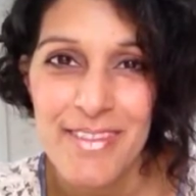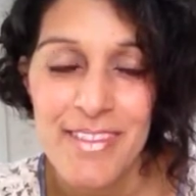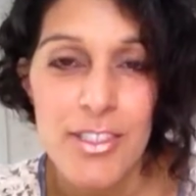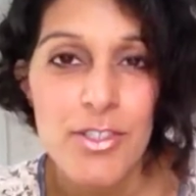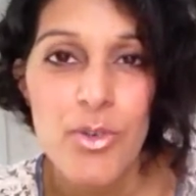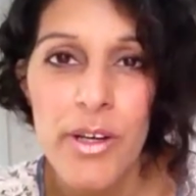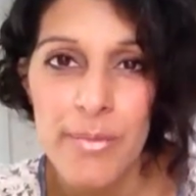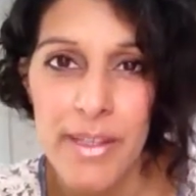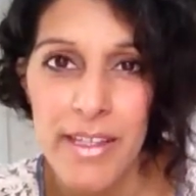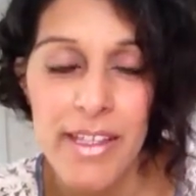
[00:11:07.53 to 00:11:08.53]
to join
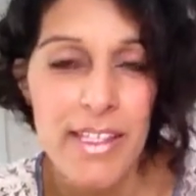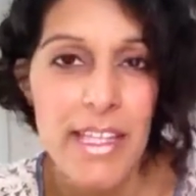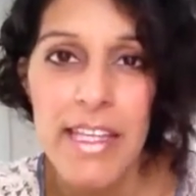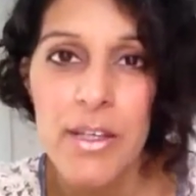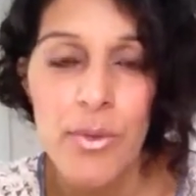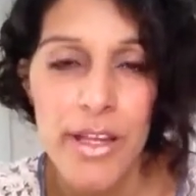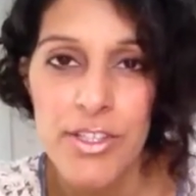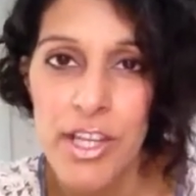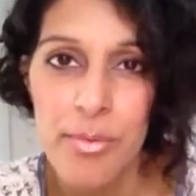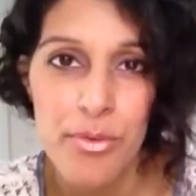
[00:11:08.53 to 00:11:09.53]
me in any way,
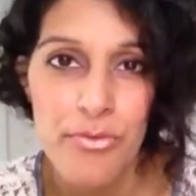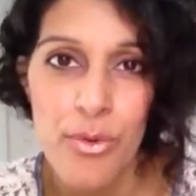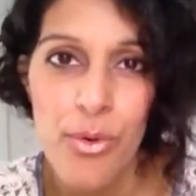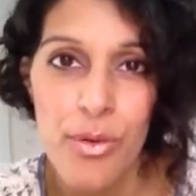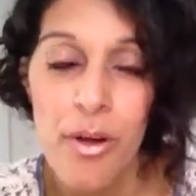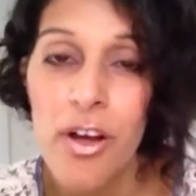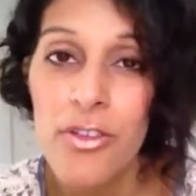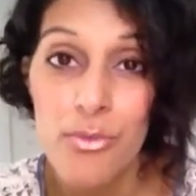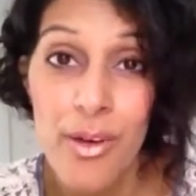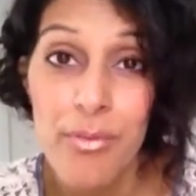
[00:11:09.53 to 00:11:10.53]
shape, or form on
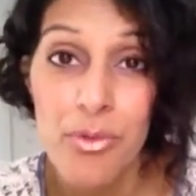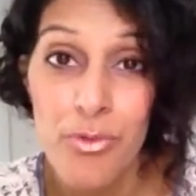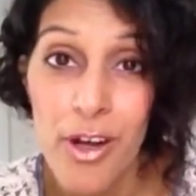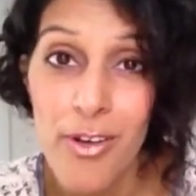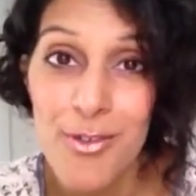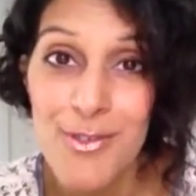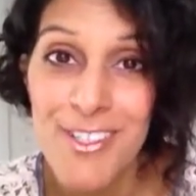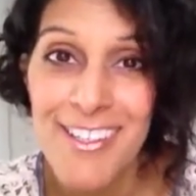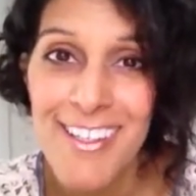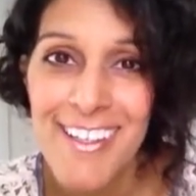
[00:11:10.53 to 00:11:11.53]
the Rebel Road.
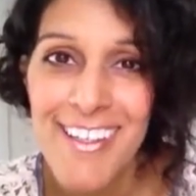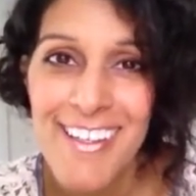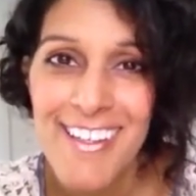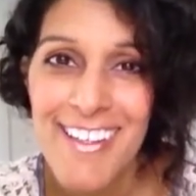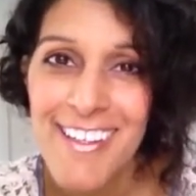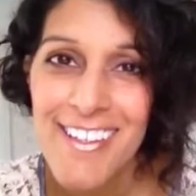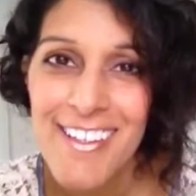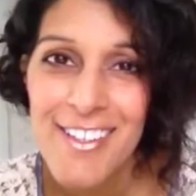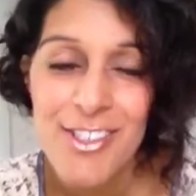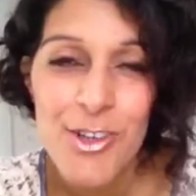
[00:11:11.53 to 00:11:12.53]

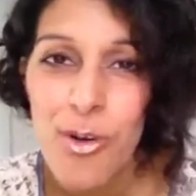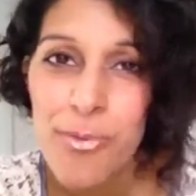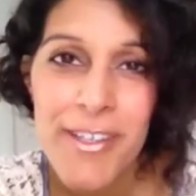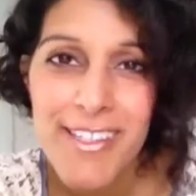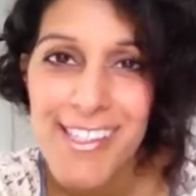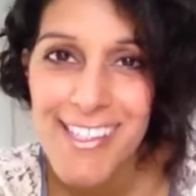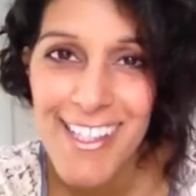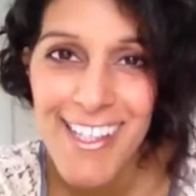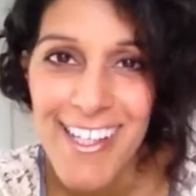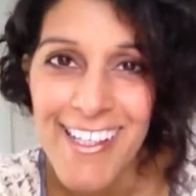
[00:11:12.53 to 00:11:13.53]
Show up at a
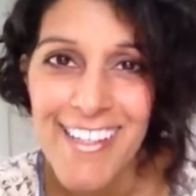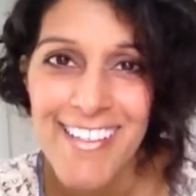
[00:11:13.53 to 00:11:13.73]
city.